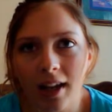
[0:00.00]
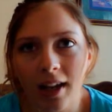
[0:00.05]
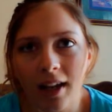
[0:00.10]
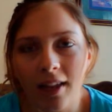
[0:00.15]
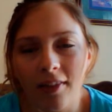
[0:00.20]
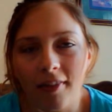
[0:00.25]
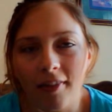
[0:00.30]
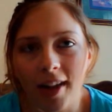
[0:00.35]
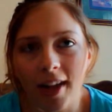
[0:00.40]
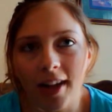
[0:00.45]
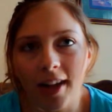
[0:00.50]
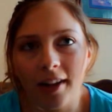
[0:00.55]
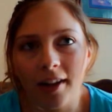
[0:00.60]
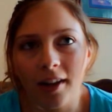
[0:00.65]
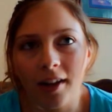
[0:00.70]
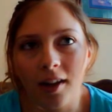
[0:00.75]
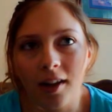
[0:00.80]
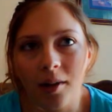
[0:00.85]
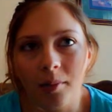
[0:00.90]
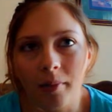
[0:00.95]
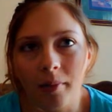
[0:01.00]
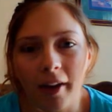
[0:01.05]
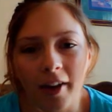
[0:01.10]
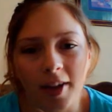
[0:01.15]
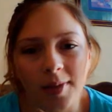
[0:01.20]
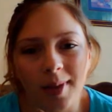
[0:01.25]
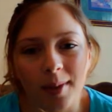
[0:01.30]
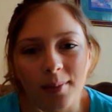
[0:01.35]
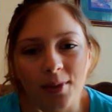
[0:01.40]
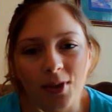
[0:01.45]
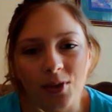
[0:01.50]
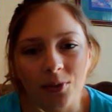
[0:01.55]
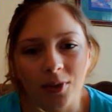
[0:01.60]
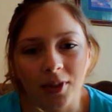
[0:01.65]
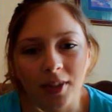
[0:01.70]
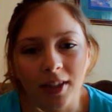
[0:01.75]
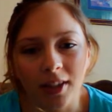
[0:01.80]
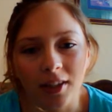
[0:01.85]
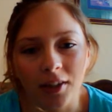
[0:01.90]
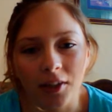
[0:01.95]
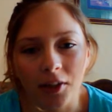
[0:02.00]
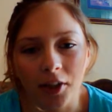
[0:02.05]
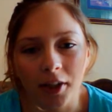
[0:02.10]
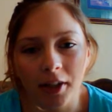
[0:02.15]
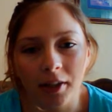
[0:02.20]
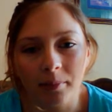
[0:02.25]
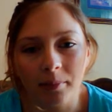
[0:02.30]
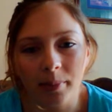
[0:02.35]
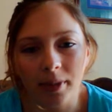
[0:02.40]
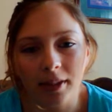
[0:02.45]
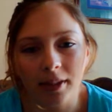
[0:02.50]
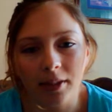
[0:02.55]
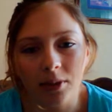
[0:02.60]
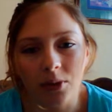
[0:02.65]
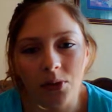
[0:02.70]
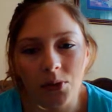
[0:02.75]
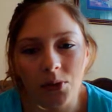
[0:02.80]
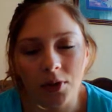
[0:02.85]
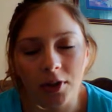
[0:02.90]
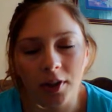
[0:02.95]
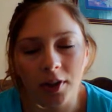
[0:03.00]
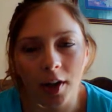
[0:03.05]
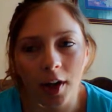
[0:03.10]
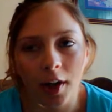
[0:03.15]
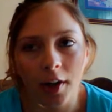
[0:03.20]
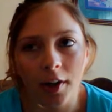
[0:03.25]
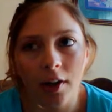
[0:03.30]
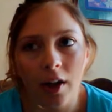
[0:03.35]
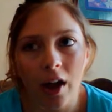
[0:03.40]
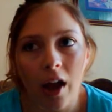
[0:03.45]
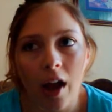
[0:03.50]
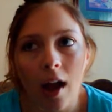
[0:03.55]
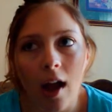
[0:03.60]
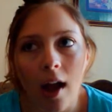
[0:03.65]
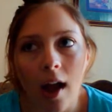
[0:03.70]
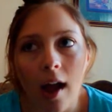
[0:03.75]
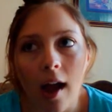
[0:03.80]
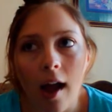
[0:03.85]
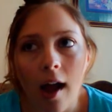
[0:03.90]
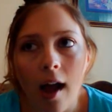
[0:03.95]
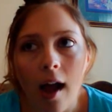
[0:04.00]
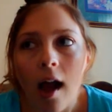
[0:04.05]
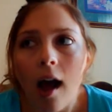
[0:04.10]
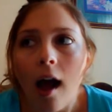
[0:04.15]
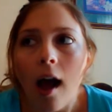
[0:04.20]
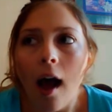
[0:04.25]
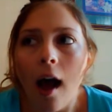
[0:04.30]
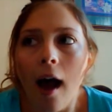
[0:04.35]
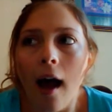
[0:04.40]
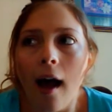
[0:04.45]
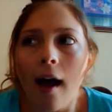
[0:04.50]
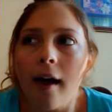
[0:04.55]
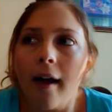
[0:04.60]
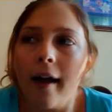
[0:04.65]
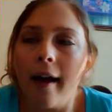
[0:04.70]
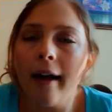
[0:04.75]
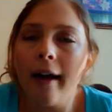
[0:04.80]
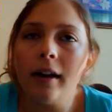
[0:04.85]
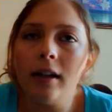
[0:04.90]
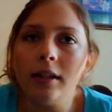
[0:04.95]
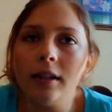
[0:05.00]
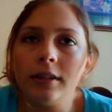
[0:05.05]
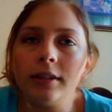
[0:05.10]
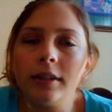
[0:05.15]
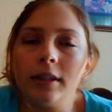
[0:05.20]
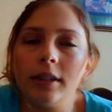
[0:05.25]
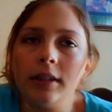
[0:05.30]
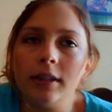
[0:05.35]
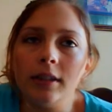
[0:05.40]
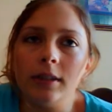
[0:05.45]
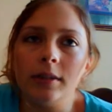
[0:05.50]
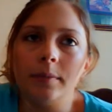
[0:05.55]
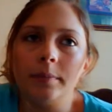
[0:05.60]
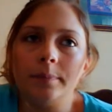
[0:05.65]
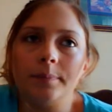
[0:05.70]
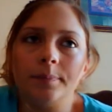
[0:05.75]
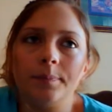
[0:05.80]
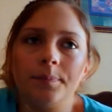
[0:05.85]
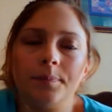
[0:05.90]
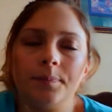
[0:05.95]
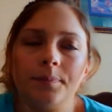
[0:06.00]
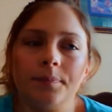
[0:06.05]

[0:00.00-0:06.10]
And then um, I was probably just really hungry, but it was really good. And um,